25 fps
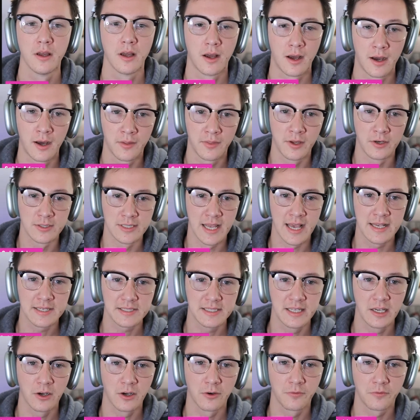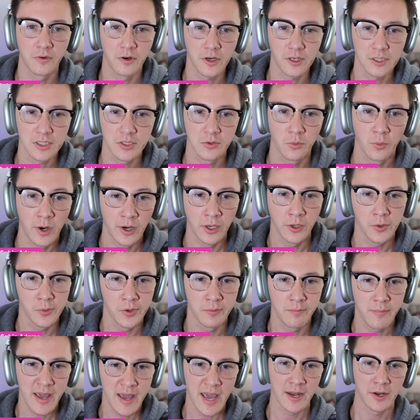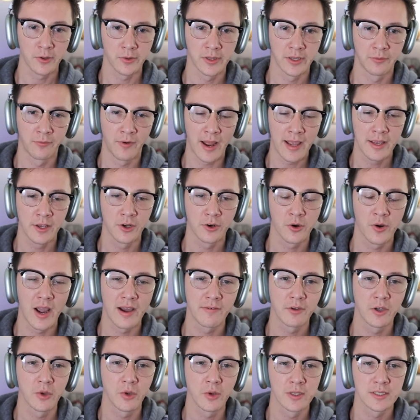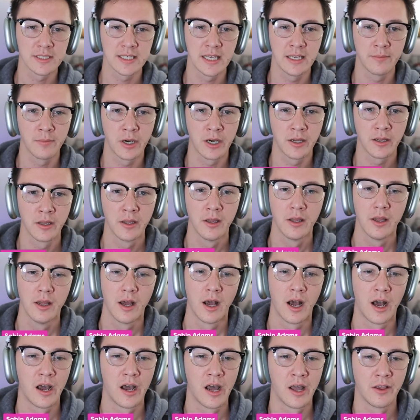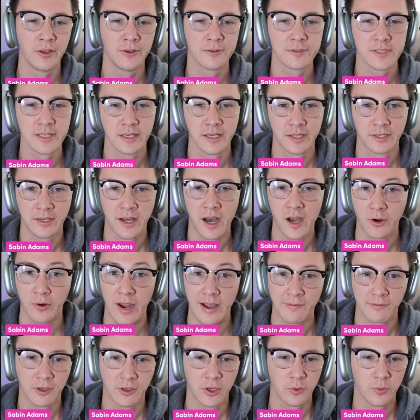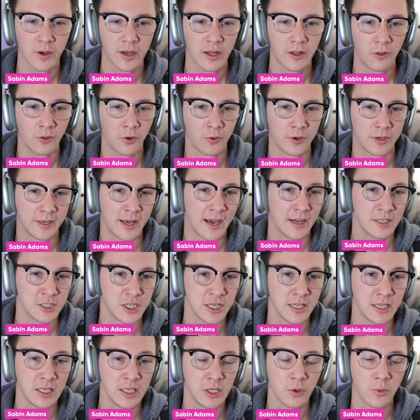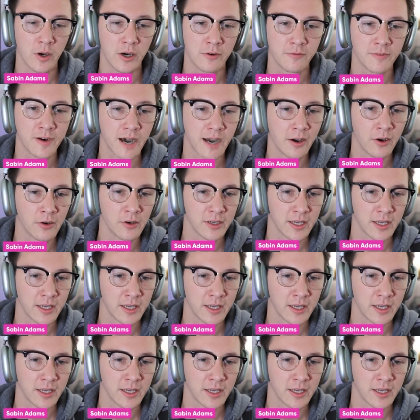There's SDL first, where you would manually write your GraphQL schema using a .graphql or .gql file.